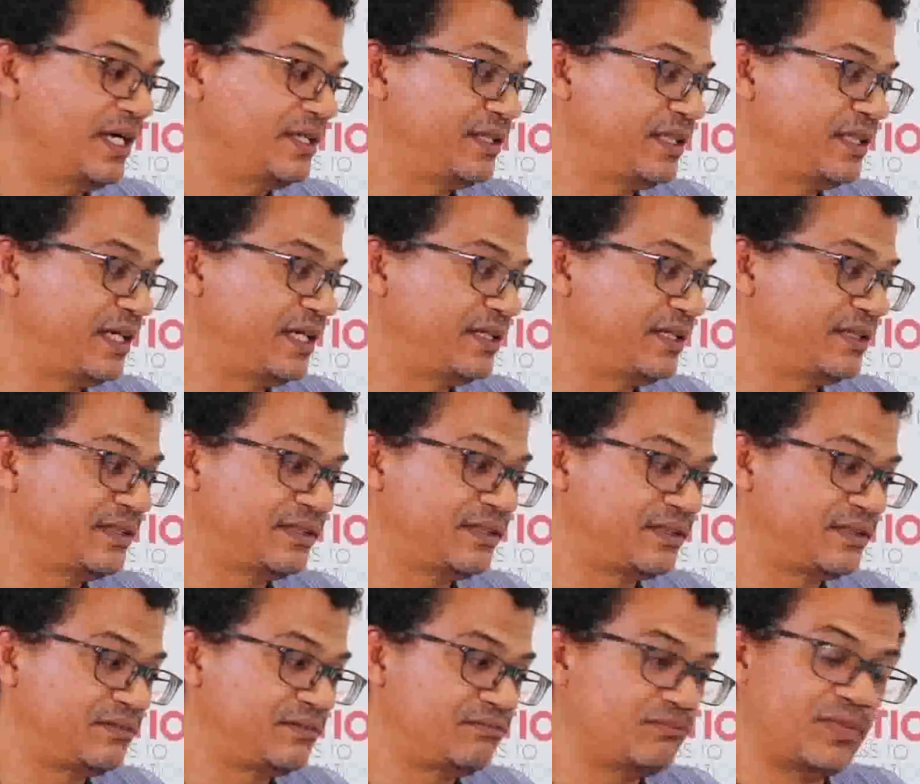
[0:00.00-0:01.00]

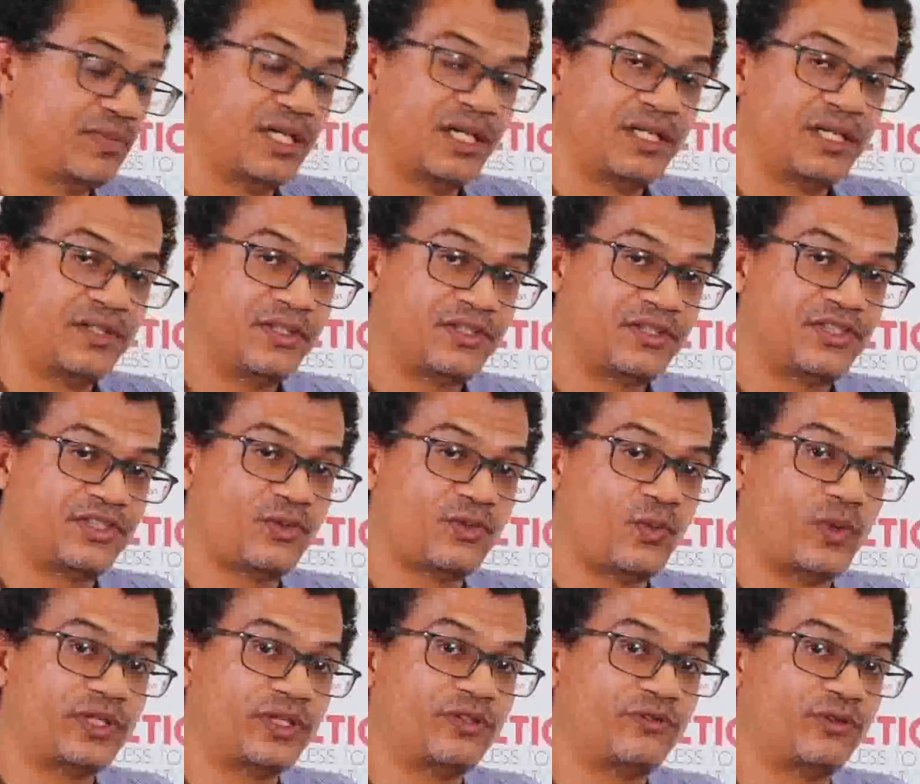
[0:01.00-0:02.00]
And this is a
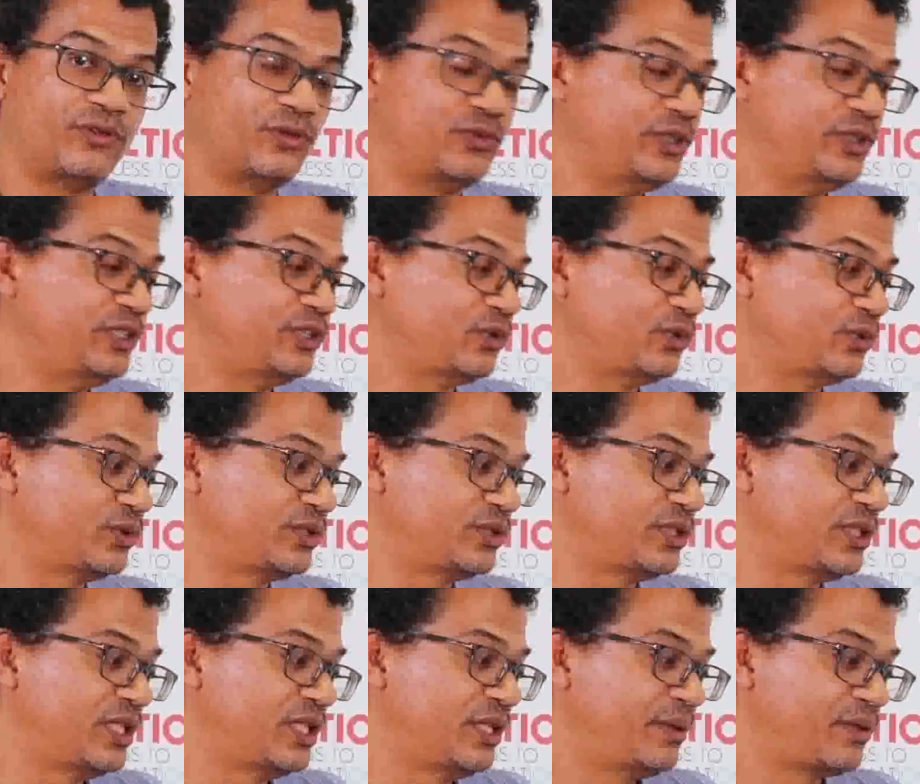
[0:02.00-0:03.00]
wonderful
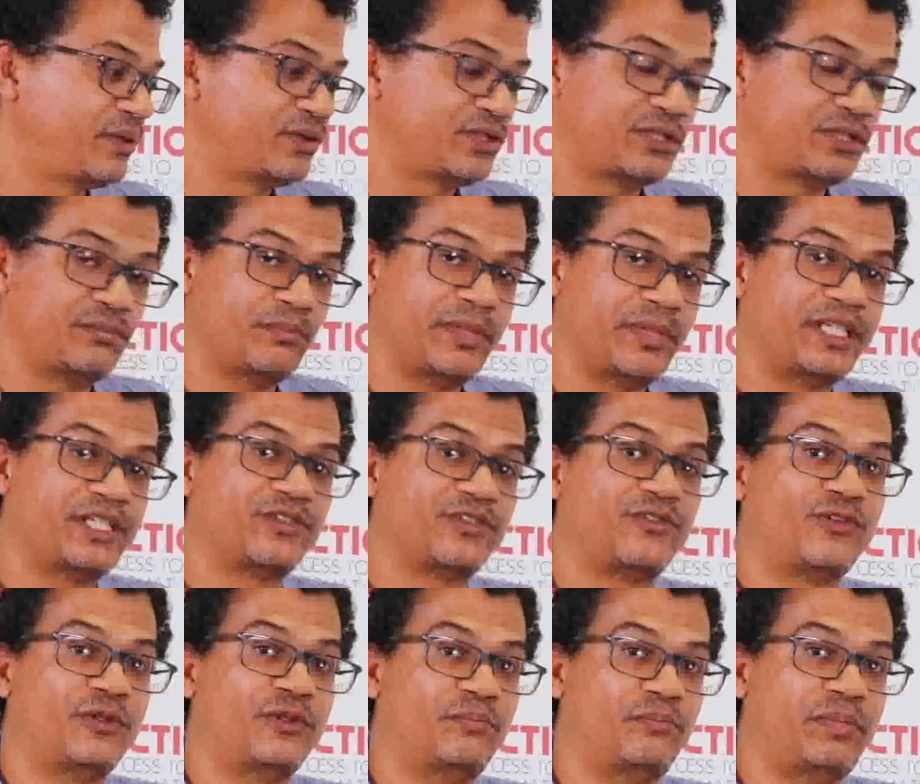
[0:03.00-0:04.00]
resource because it makes
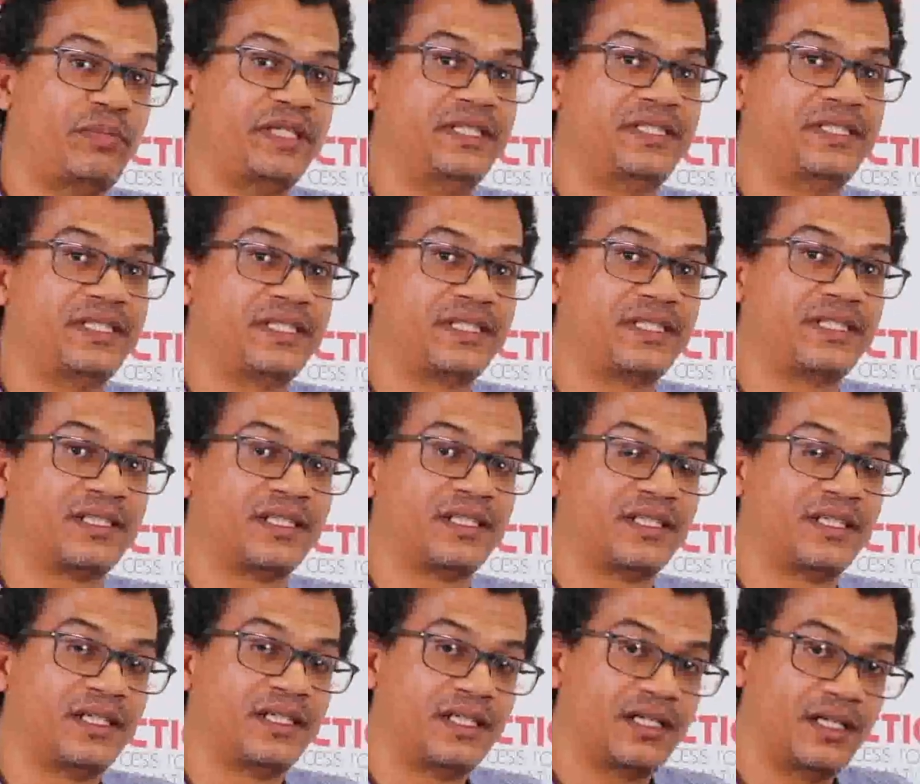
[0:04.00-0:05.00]
for a basic
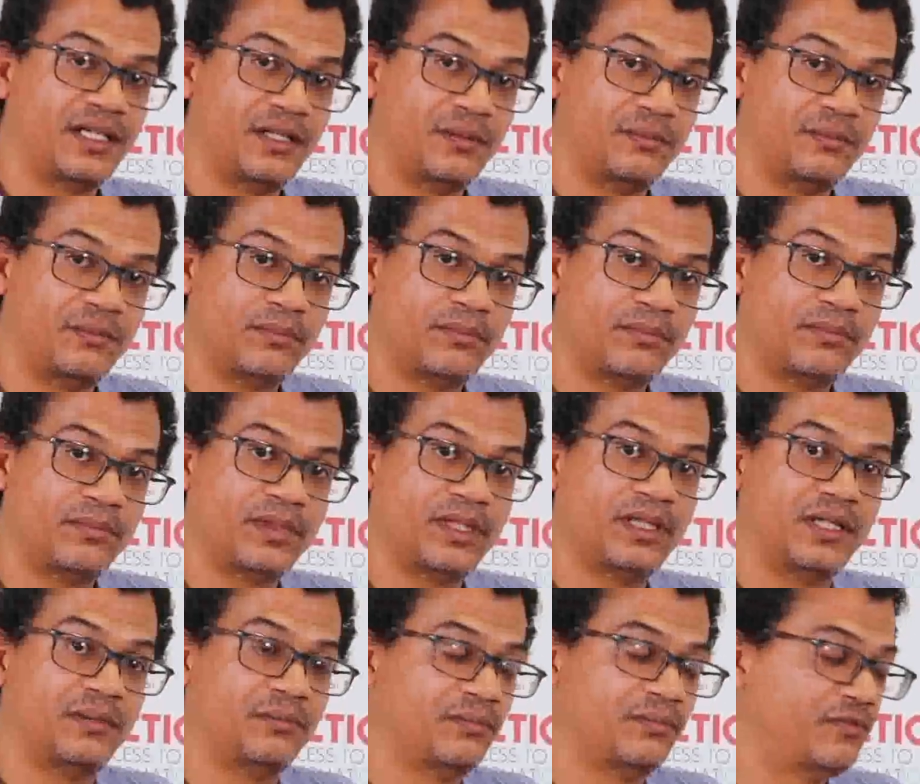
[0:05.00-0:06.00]

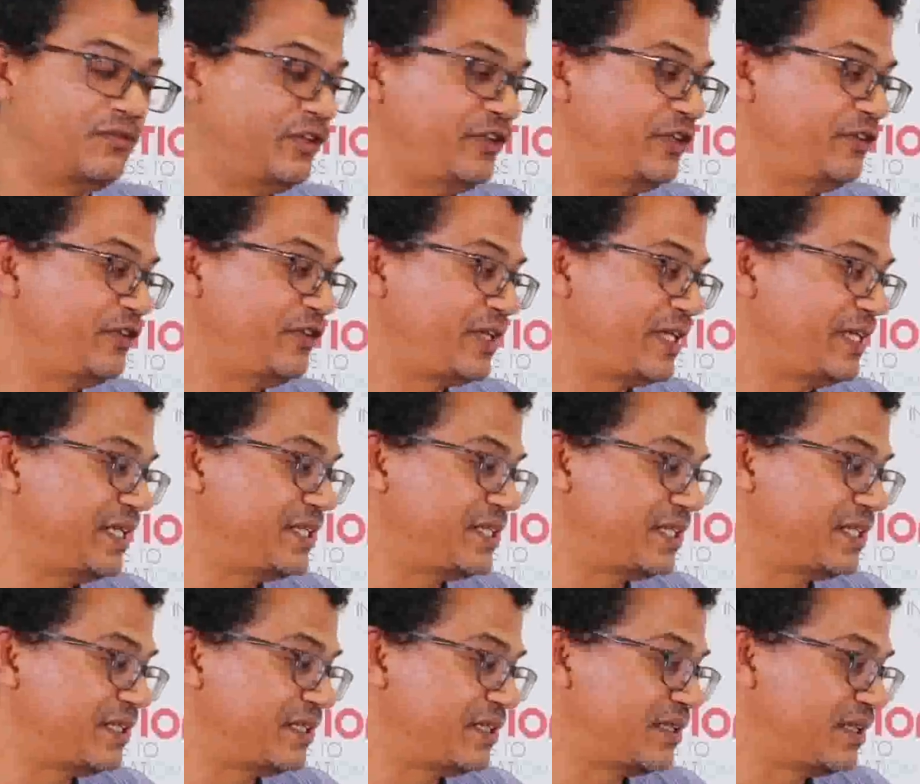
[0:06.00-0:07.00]

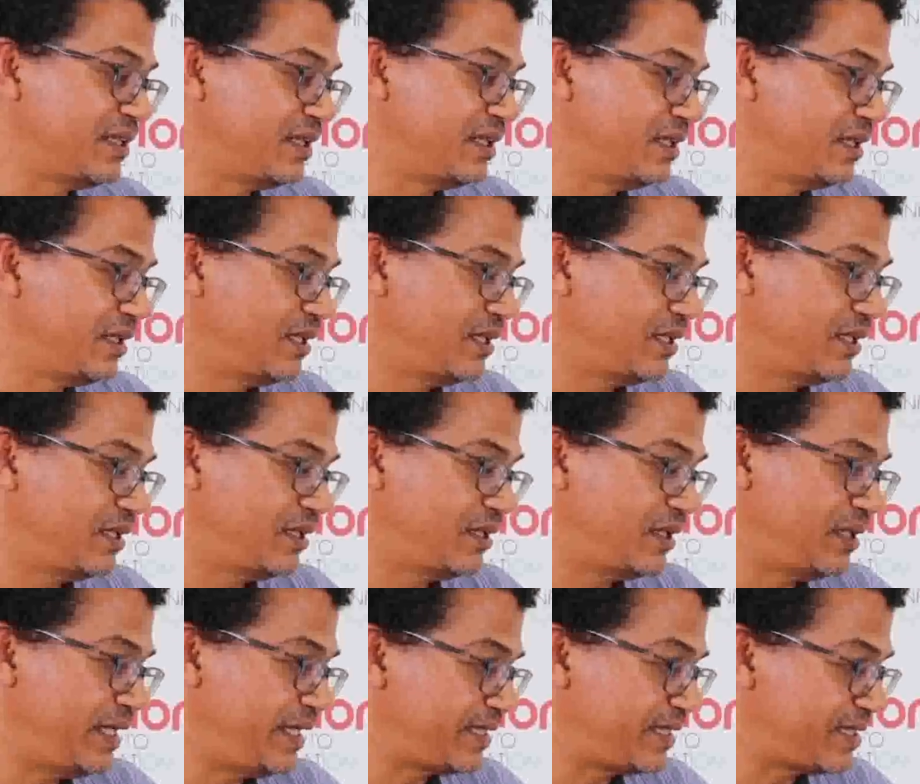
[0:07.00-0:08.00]
verification
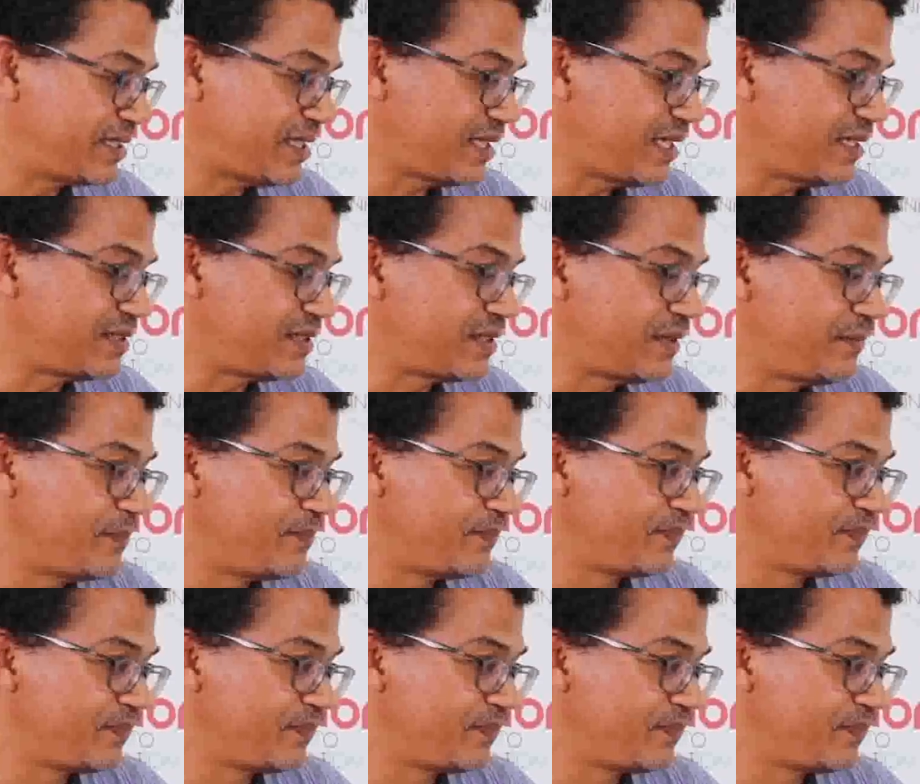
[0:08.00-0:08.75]
exercise.